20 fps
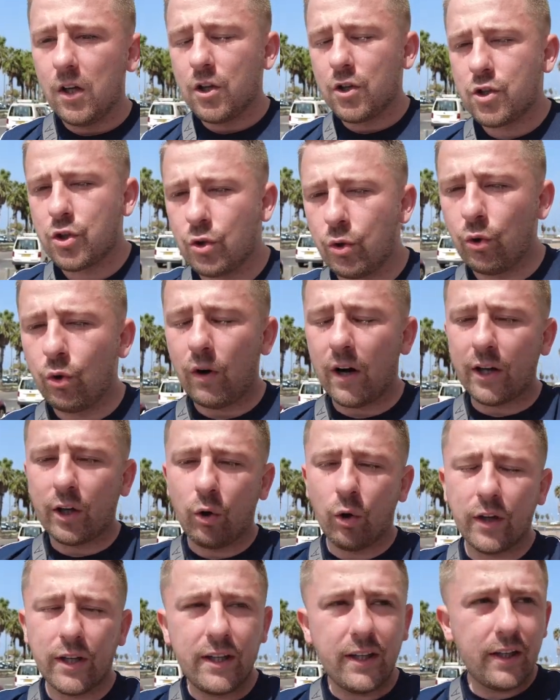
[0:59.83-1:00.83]
So I
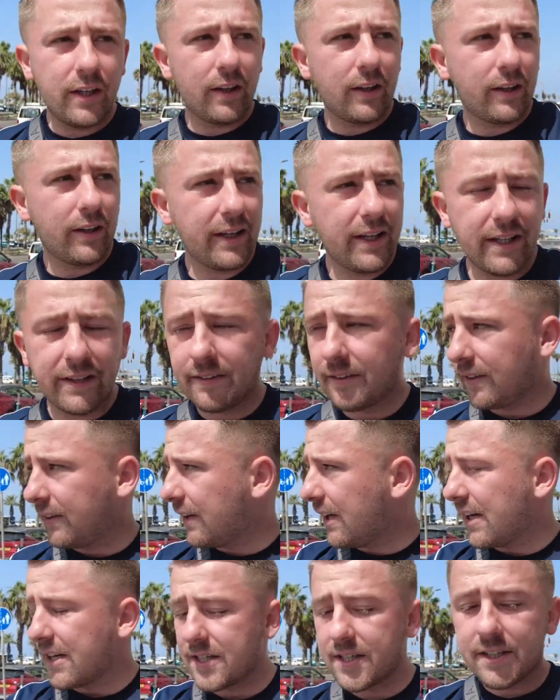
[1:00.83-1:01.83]
got here late
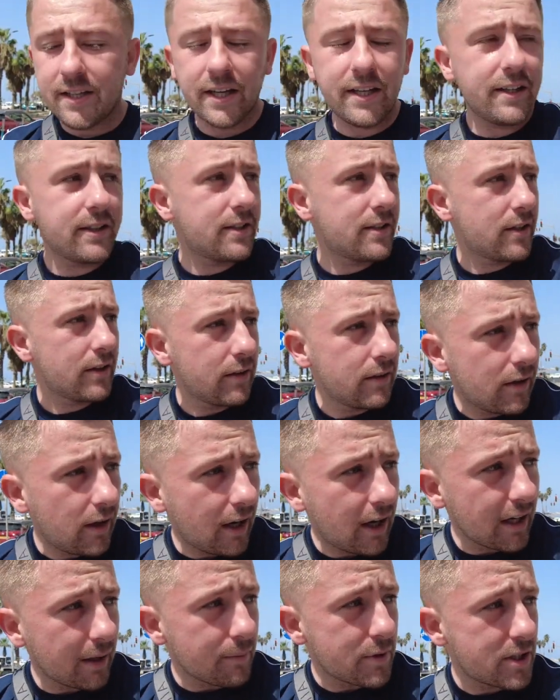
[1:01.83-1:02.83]
last night
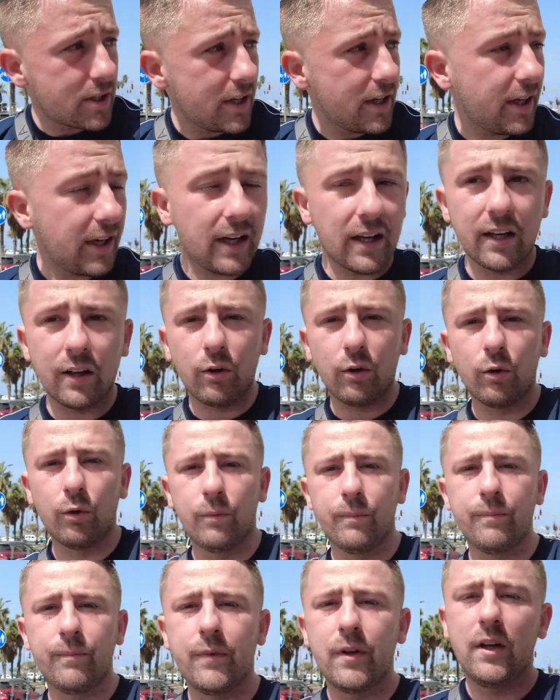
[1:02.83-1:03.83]
and I'm staying at a little,
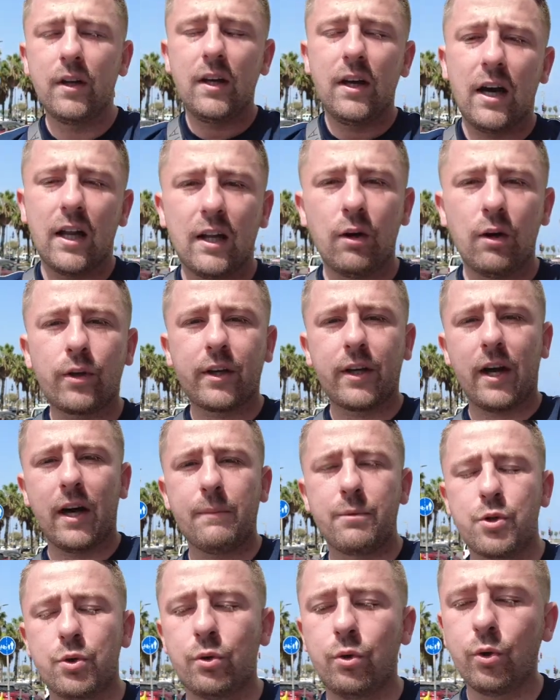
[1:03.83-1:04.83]
a
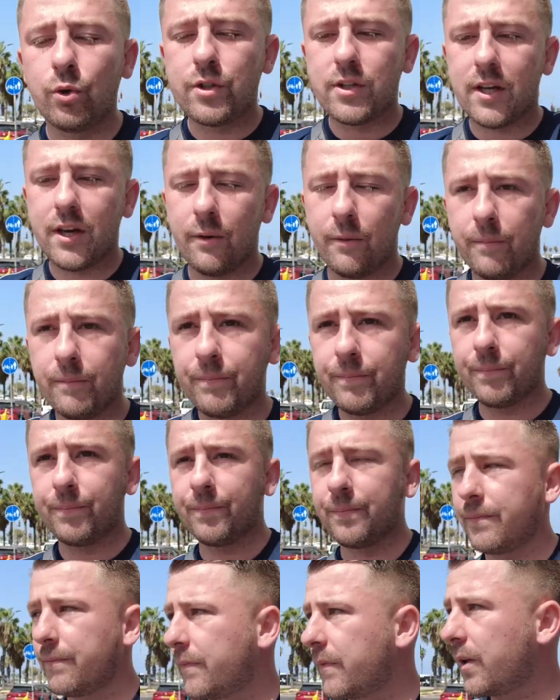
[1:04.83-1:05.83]
capsule hotel.
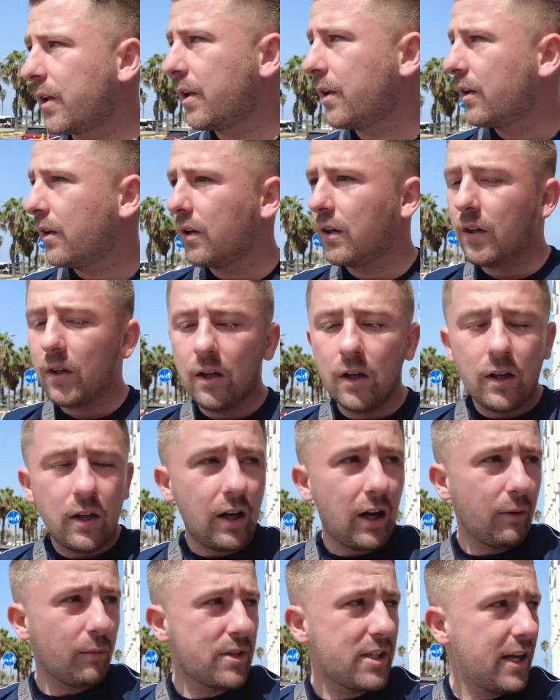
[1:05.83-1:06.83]

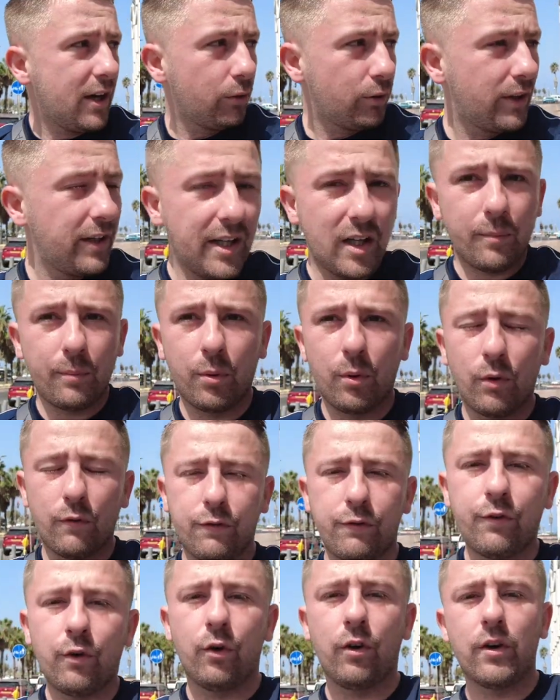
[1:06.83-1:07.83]
I was held in the airport
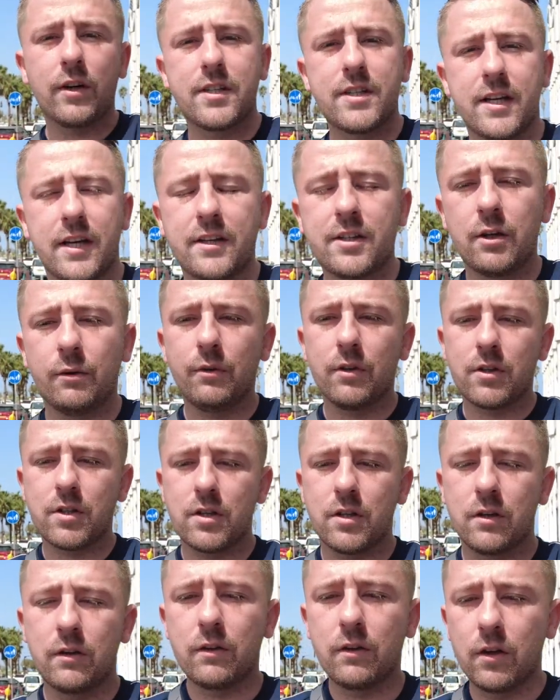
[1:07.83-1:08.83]
for six
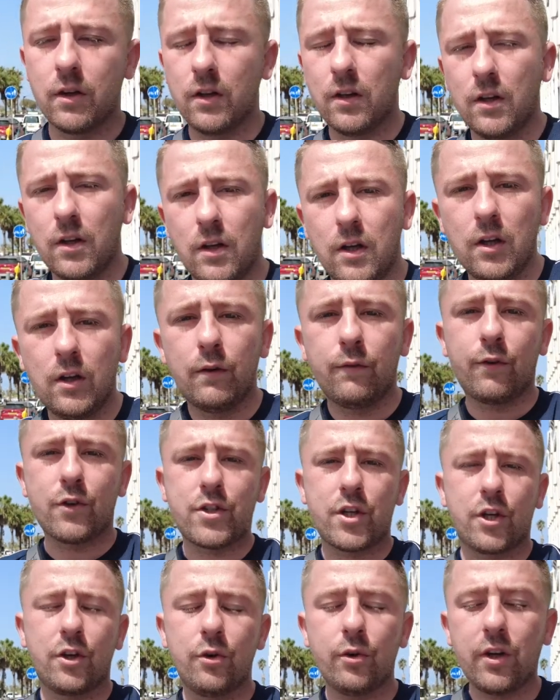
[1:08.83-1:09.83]
hours for
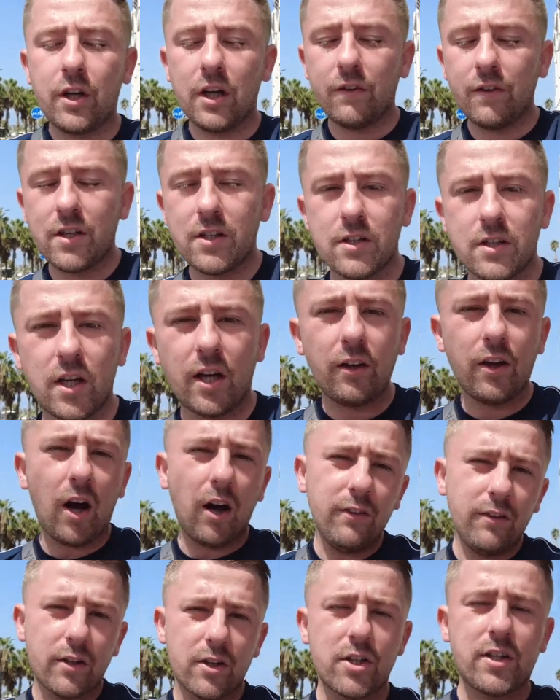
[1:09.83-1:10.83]
security reasons. I
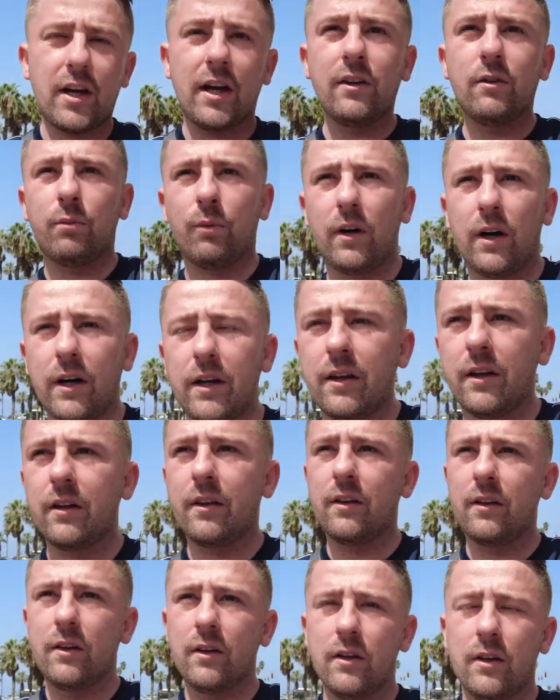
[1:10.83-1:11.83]
understand why.
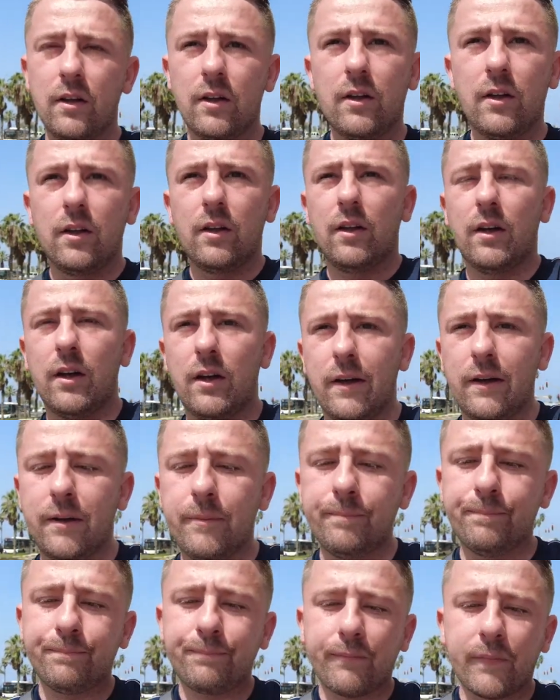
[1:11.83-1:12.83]

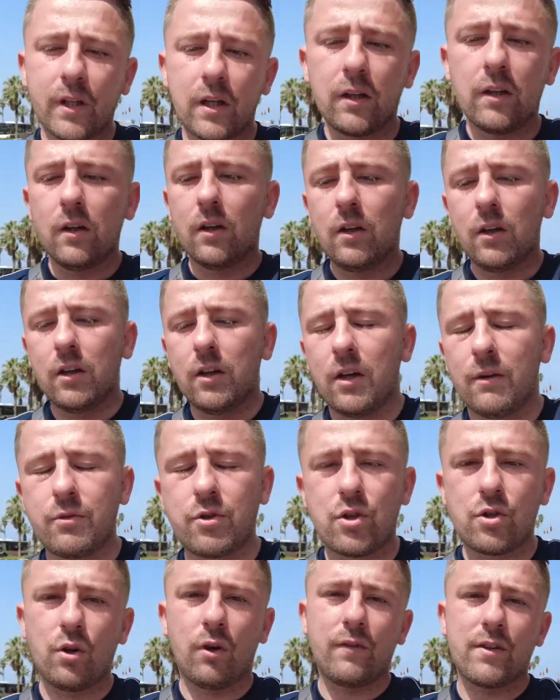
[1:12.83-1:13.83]
Um, it was
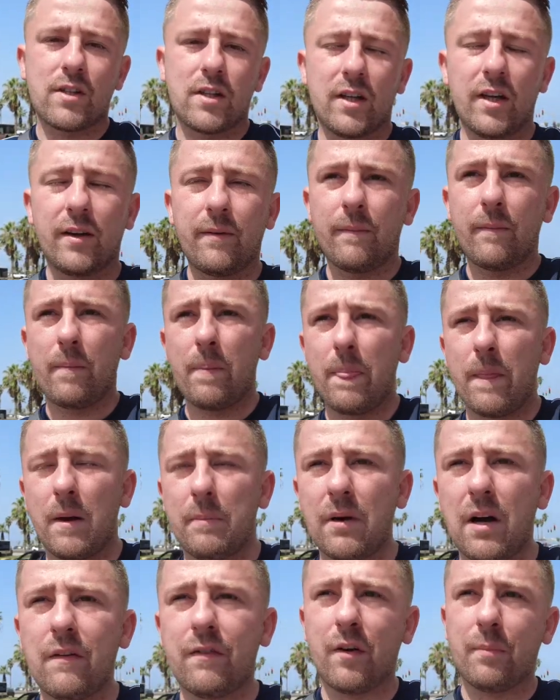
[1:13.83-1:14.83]
just obviously a bit
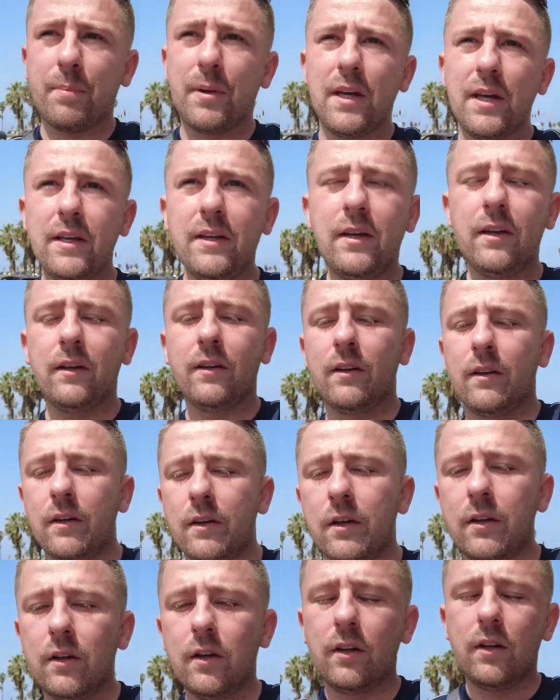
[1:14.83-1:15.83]
of a pain
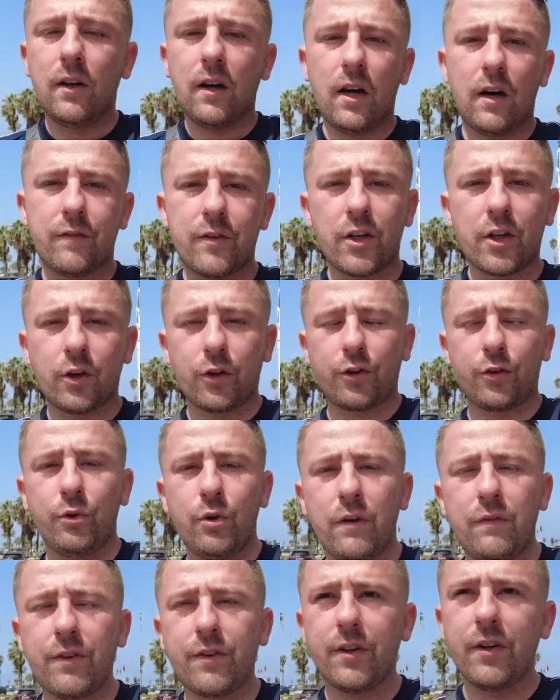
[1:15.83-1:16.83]
having to go through
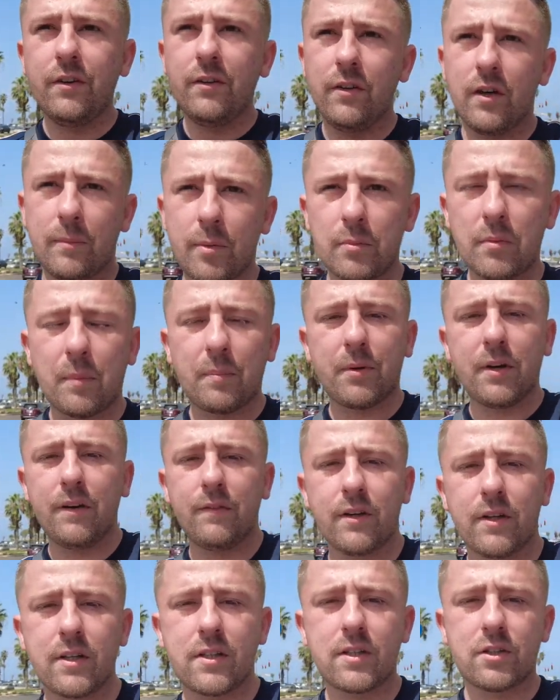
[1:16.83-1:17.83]
everything about my
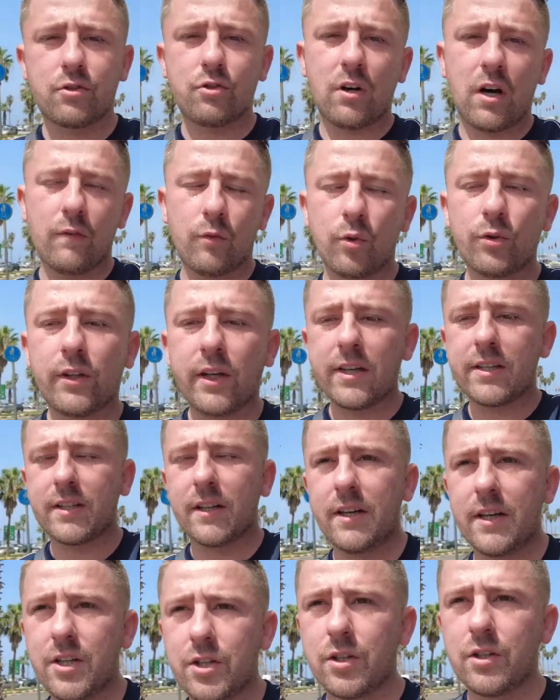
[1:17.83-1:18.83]
previous travel
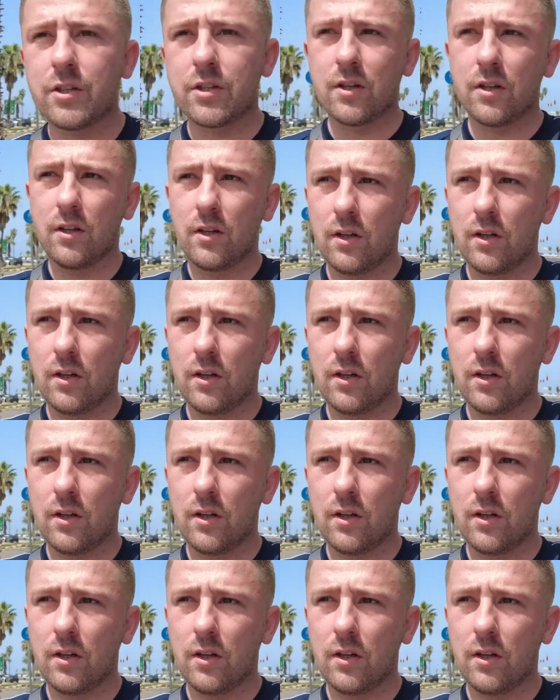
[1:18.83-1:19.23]
destinations.